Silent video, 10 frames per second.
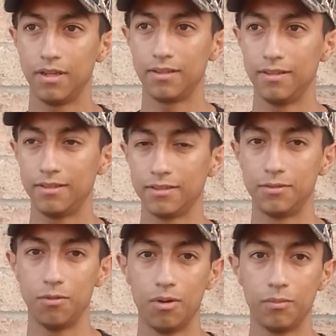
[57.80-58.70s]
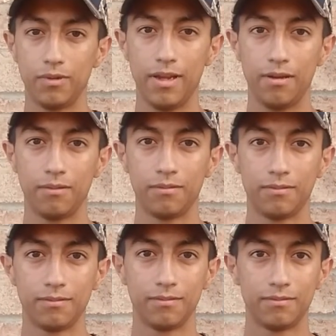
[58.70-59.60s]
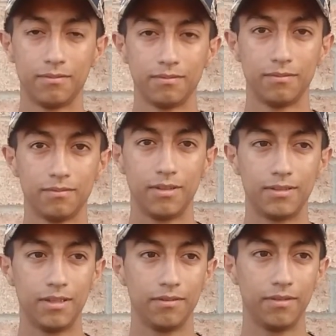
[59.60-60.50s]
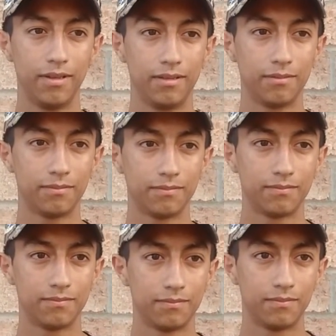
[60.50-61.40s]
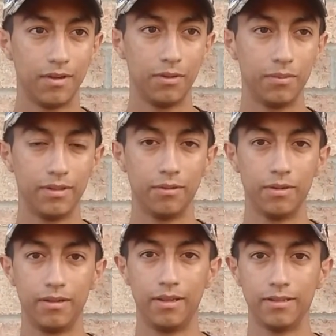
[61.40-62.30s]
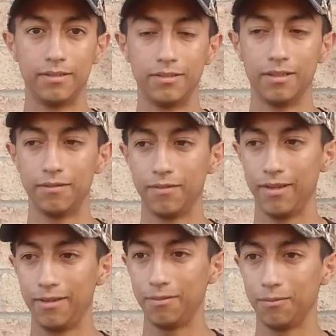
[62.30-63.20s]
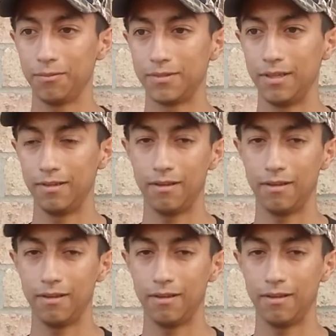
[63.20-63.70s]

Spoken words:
just normal now. Instead of like everyone going against each other for like skin